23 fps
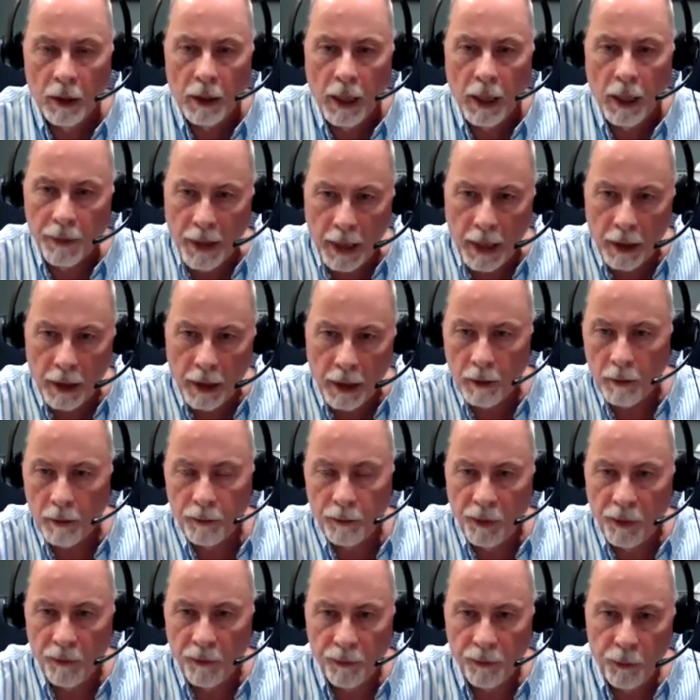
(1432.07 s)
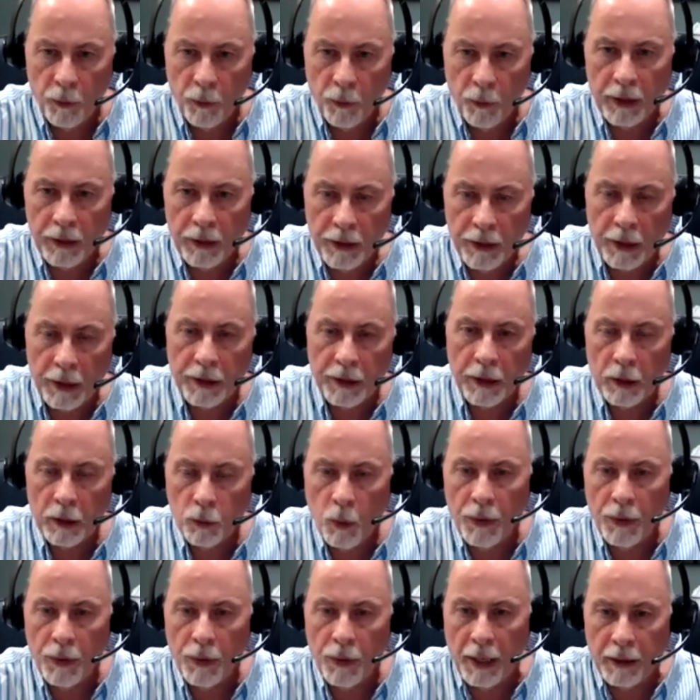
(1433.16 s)
And that from three to six is
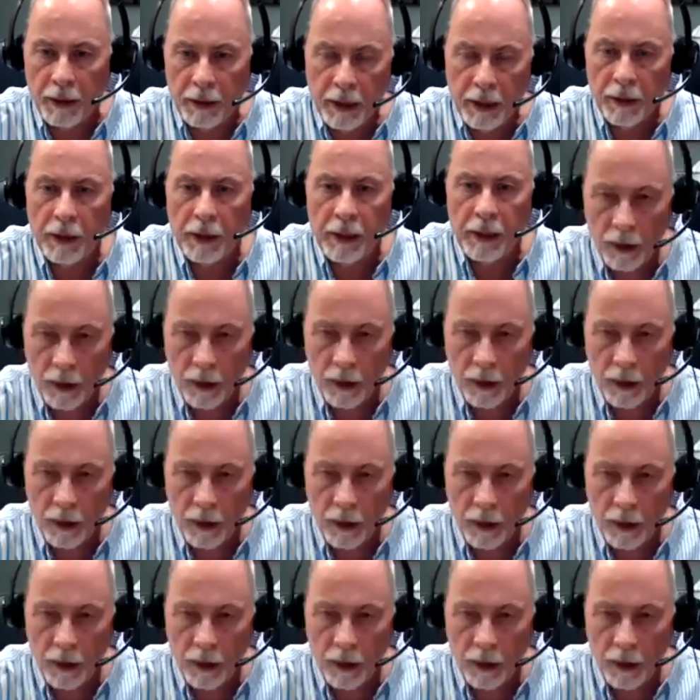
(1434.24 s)
when they did these,